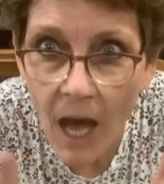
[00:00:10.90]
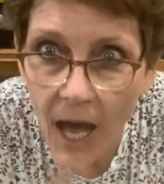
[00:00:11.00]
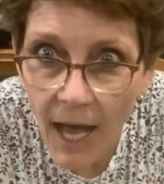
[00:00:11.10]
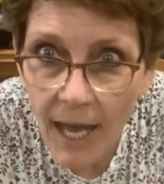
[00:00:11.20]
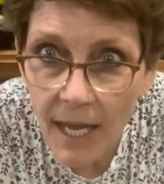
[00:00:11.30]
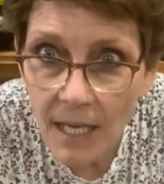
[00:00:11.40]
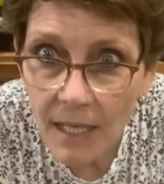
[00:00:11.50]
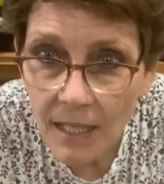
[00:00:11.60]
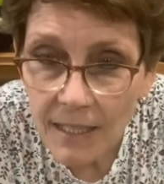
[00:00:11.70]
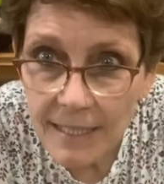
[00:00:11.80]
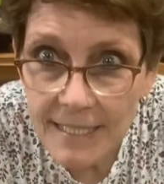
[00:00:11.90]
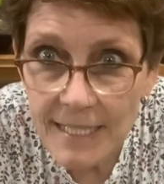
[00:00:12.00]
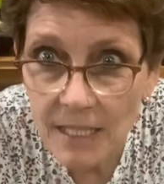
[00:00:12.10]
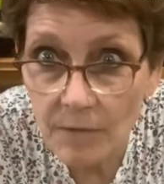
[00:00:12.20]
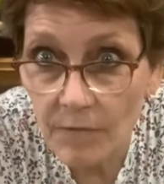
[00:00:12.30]
I
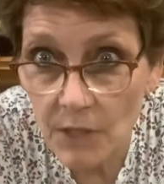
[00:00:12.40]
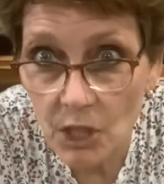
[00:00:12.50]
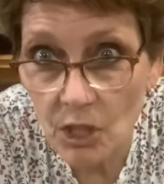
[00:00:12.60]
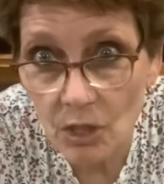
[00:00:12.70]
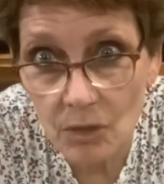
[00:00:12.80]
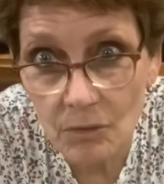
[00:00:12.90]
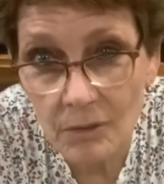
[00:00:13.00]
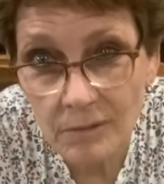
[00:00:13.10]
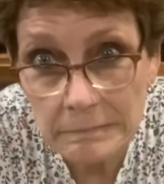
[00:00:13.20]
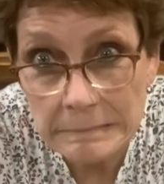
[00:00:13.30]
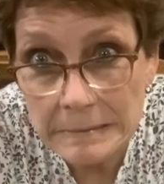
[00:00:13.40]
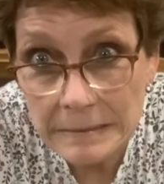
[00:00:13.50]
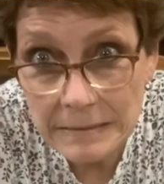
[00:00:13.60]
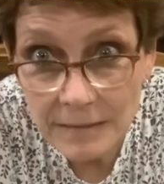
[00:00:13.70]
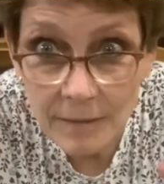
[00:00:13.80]
did a video
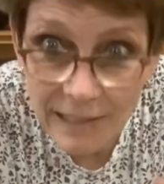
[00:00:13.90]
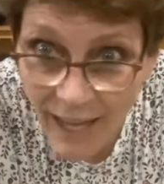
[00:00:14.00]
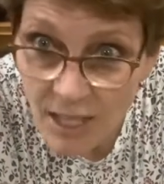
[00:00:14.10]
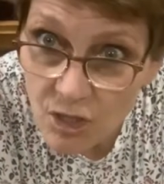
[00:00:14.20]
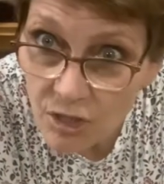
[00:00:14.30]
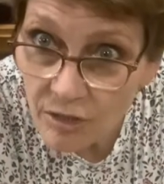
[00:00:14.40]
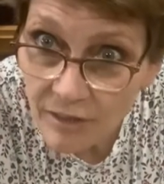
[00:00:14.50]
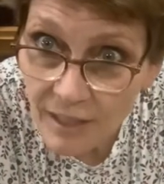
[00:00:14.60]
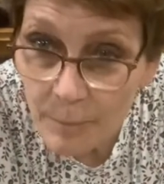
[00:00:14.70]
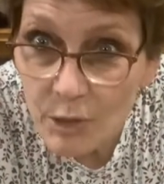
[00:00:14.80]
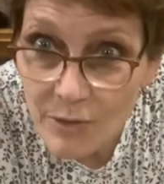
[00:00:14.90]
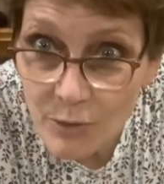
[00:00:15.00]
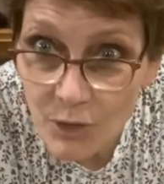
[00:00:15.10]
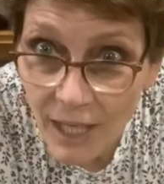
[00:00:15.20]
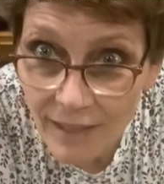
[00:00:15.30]
last year, I'm losing
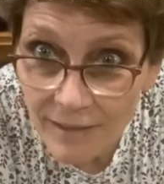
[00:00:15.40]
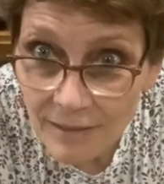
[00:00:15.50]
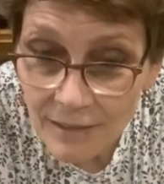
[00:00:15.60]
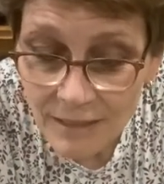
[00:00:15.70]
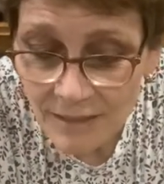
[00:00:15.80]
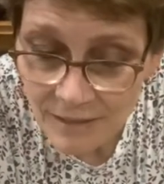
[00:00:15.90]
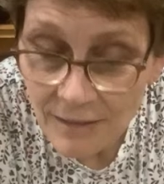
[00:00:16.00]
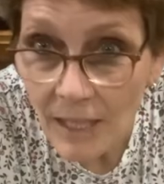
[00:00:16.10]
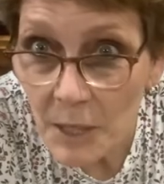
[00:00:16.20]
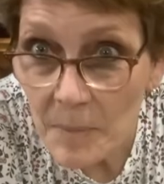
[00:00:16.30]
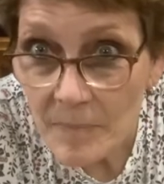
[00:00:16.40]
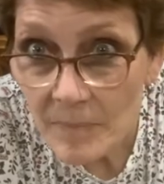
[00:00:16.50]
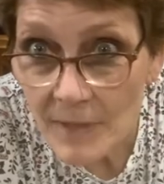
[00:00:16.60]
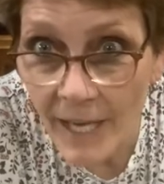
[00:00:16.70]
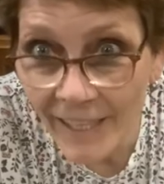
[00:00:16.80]
track, um,
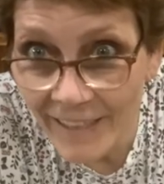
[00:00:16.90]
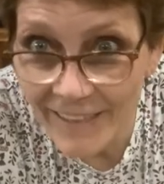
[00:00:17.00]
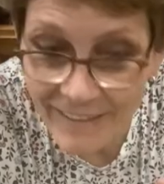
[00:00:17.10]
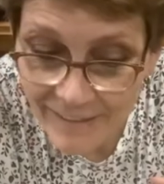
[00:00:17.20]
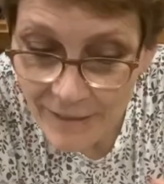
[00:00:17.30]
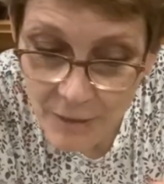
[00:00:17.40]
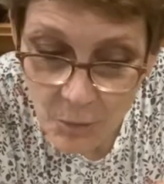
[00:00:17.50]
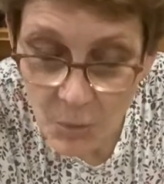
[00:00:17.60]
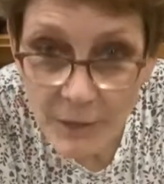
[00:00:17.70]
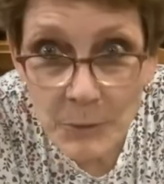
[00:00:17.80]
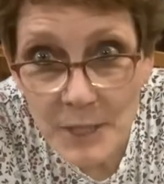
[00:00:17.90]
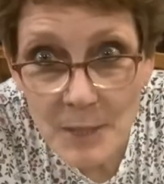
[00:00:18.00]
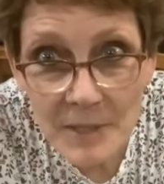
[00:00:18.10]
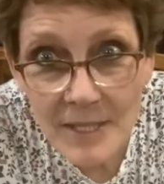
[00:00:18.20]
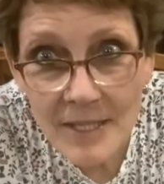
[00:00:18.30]
one
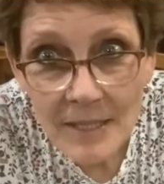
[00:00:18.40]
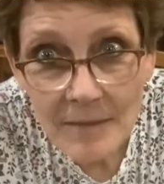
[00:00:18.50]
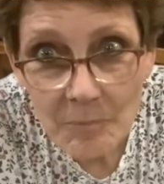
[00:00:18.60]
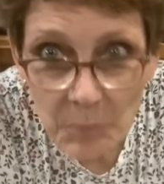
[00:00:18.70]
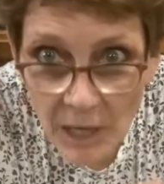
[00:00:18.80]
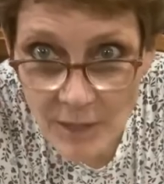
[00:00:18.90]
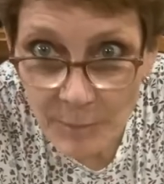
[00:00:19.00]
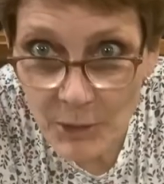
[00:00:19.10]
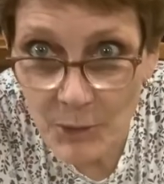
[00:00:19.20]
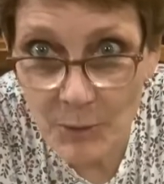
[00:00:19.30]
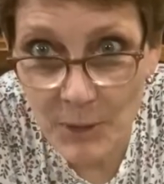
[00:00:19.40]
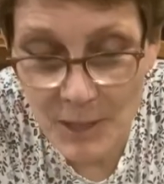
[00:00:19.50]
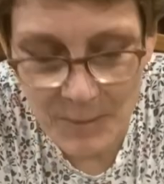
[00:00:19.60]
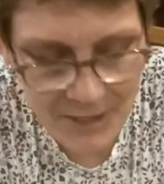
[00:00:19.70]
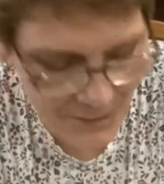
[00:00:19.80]
Christmas, possibly two
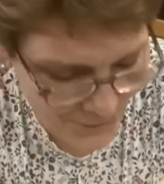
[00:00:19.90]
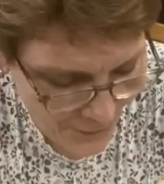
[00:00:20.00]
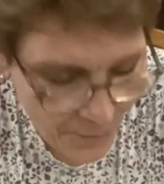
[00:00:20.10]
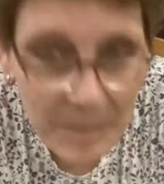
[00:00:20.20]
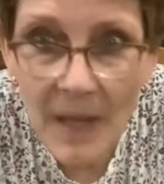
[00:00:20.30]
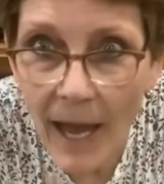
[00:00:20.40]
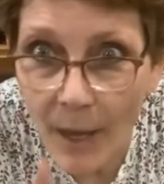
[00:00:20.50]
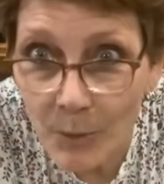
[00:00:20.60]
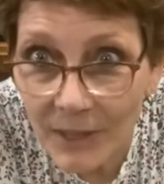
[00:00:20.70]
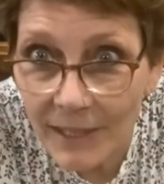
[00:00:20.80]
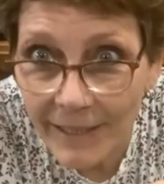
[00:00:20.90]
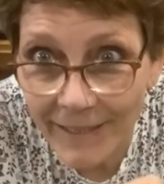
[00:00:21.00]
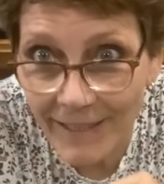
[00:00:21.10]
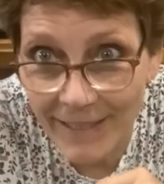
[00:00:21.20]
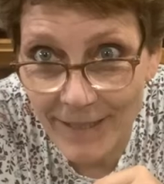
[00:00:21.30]
Christmases ago. I will
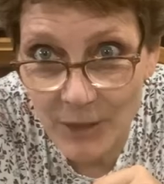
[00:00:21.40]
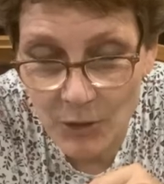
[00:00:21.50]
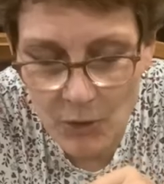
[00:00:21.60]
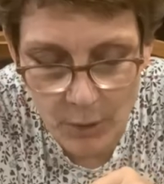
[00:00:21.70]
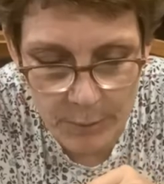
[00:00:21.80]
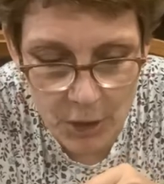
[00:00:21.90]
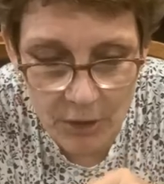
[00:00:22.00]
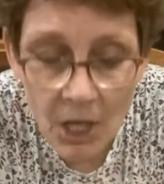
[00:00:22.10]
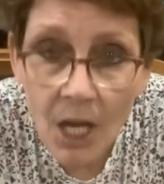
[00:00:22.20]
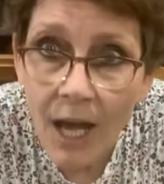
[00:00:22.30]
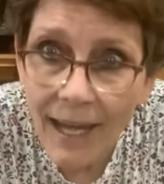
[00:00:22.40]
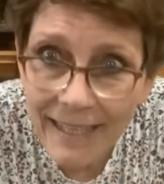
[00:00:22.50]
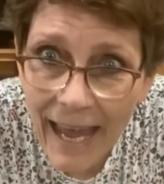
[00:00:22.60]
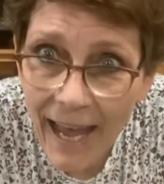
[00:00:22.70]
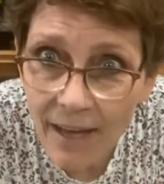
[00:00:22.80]
link it in the description on
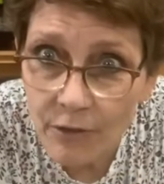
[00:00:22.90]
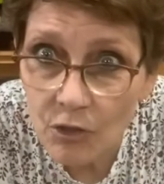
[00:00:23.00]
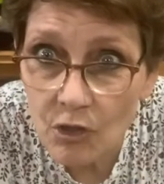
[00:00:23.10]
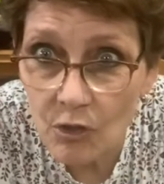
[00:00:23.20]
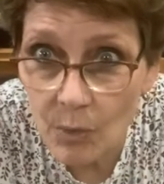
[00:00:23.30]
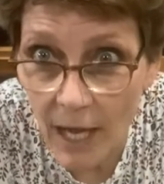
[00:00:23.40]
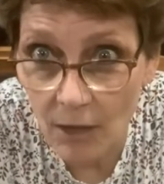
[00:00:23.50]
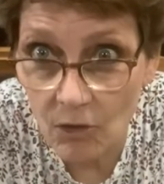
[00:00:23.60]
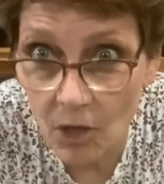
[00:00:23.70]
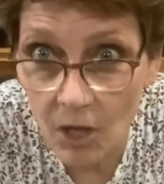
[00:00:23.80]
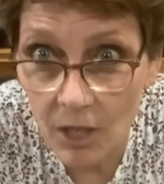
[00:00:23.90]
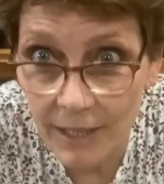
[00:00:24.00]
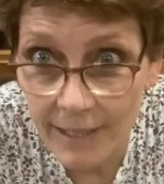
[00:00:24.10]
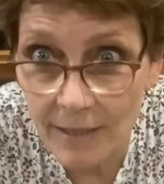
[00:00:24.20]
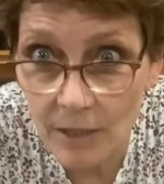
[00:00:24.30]
how to do alcohol
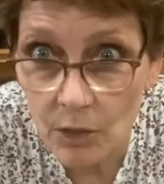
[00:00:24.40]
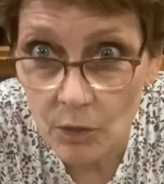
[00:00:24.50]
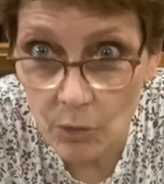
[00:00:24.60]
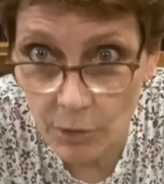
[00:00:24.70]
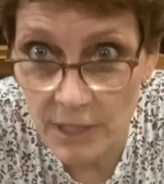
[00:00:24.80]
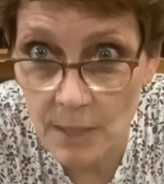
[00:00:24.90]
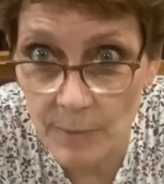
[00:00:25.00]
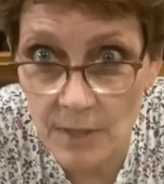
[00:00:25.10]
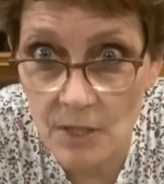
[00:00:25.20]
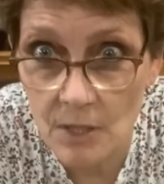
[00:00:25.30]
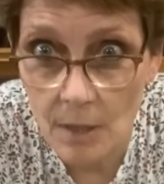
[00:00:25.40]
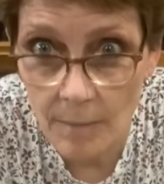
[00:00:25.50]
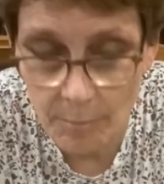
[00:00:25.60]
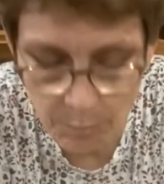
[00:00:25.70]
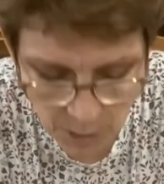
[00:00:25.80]
ink Christmas
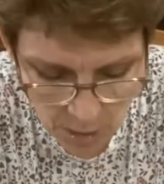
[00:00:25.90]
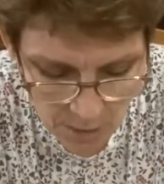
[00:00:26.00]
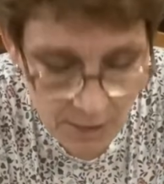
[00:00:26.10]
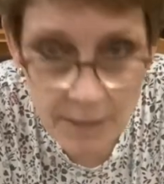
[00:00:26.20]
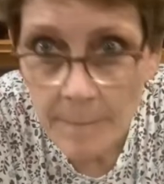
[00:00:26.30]
balls.